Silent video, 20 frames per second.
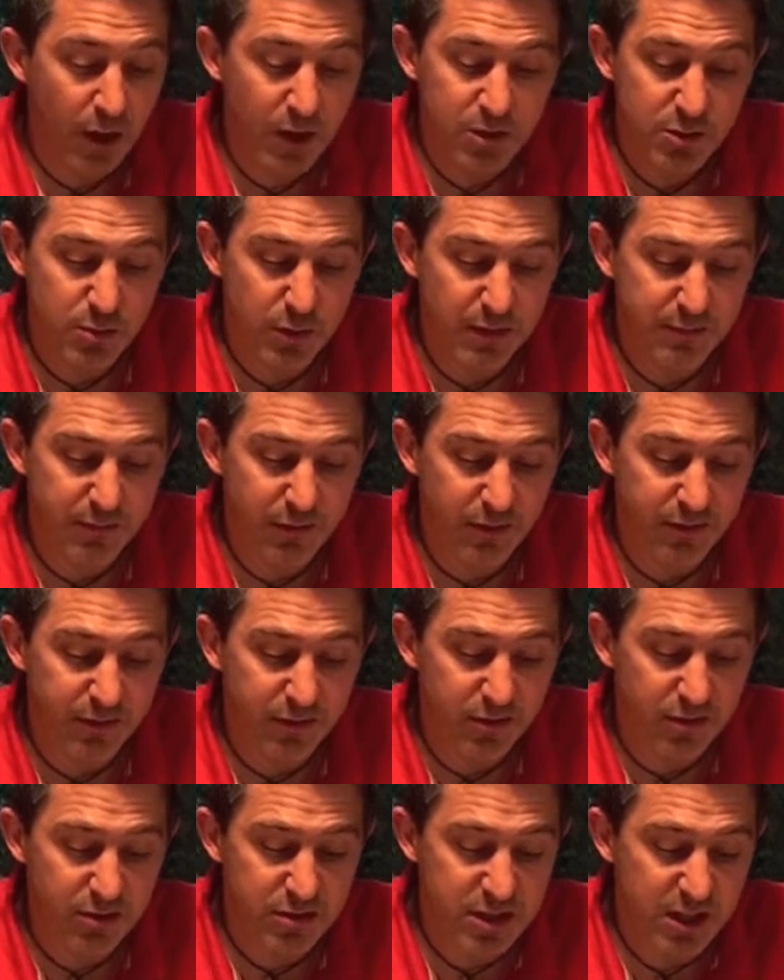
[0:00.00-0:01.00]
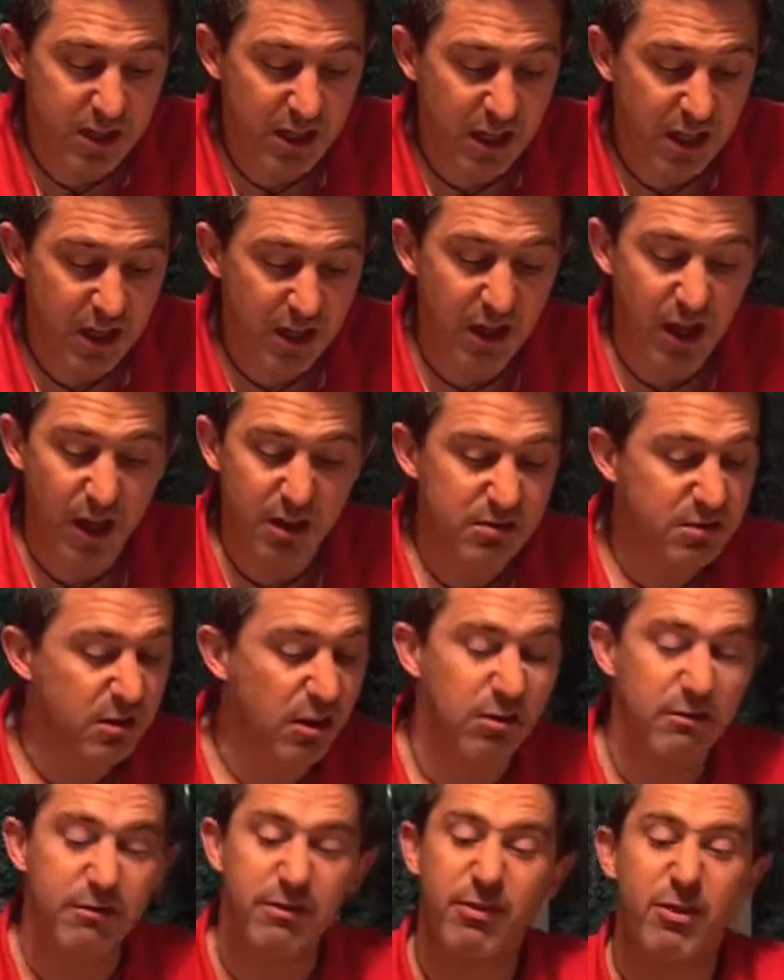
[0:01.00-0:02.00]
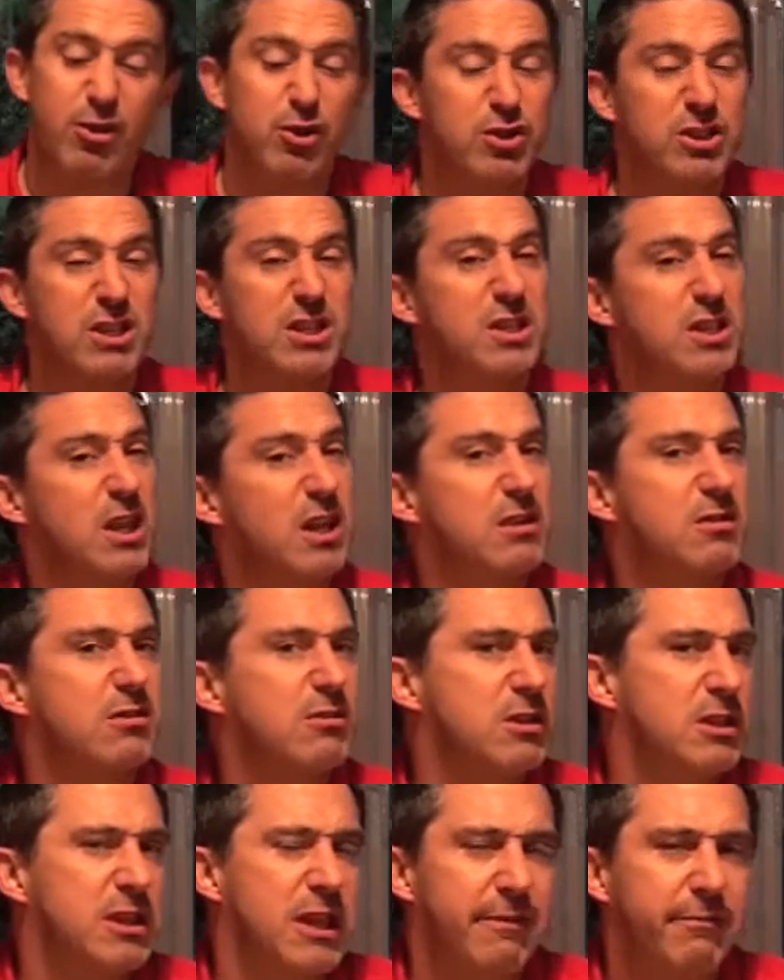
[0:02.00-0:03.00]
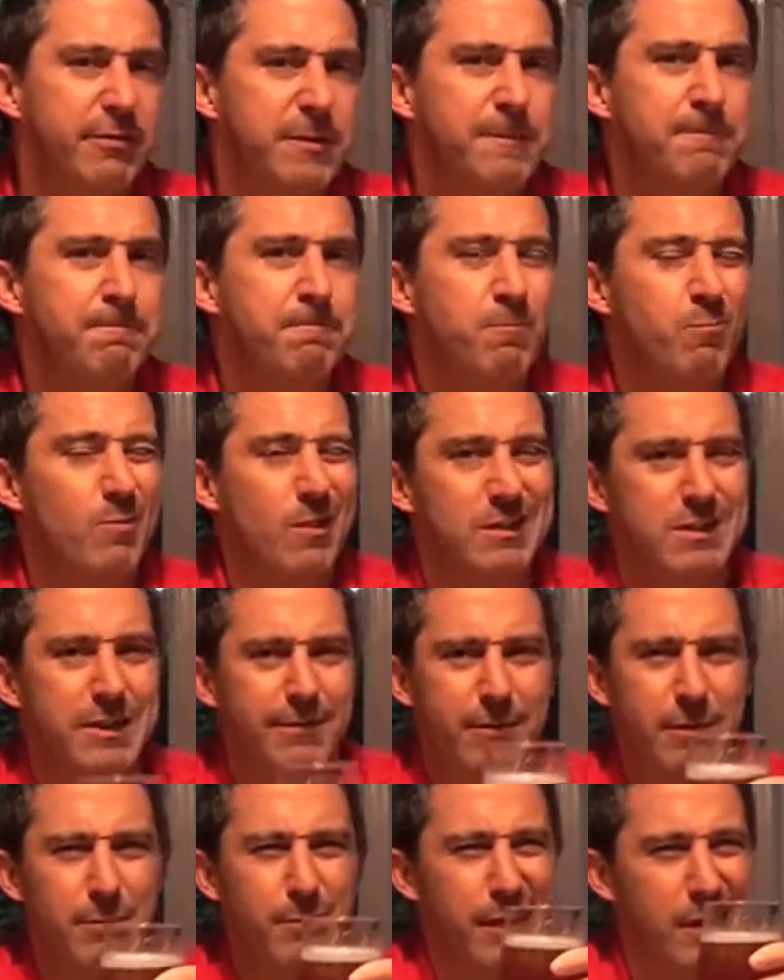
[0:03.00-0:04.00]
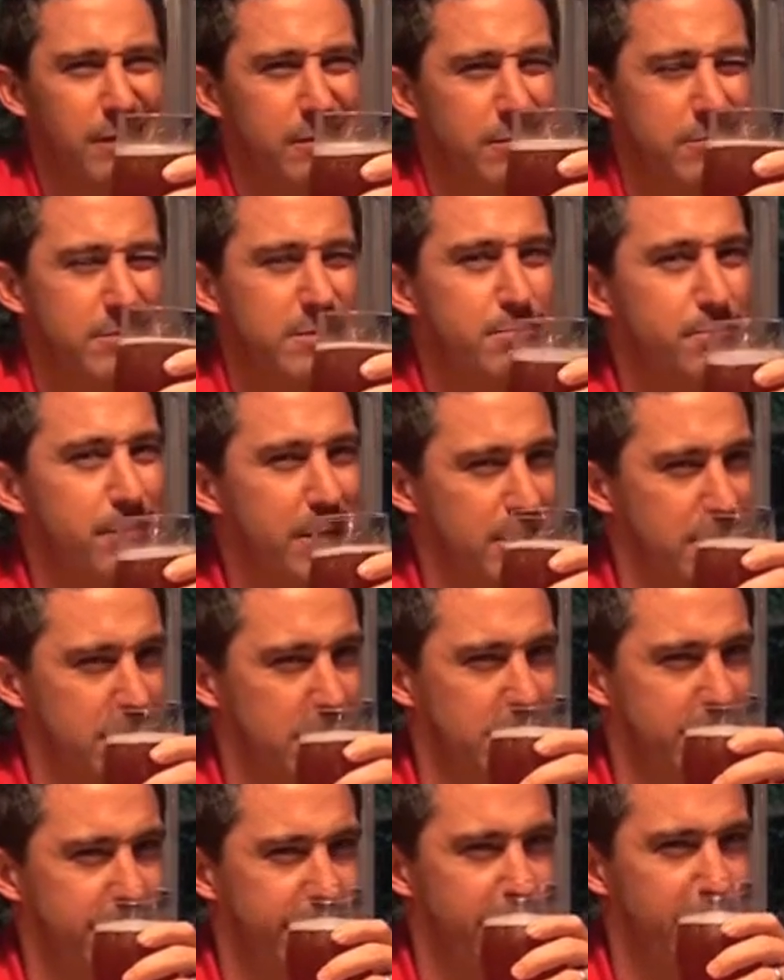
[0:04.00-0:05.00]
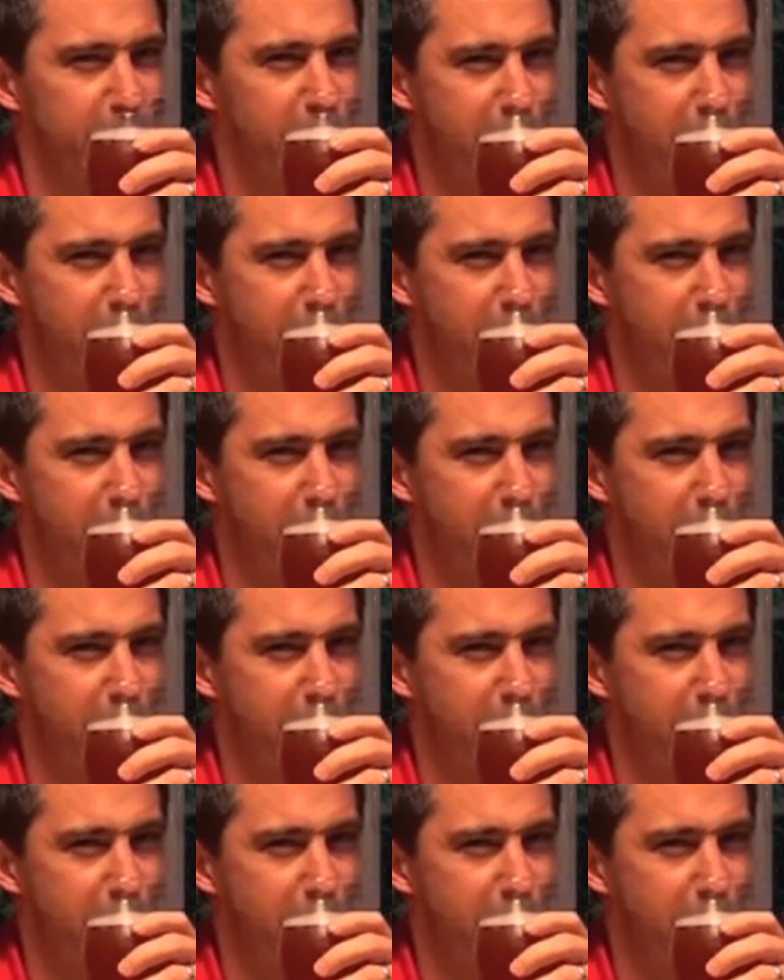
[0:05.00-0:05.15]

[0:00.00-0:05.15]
25, 30, kind of 36, 37. It's definitely picked up some bitterness from the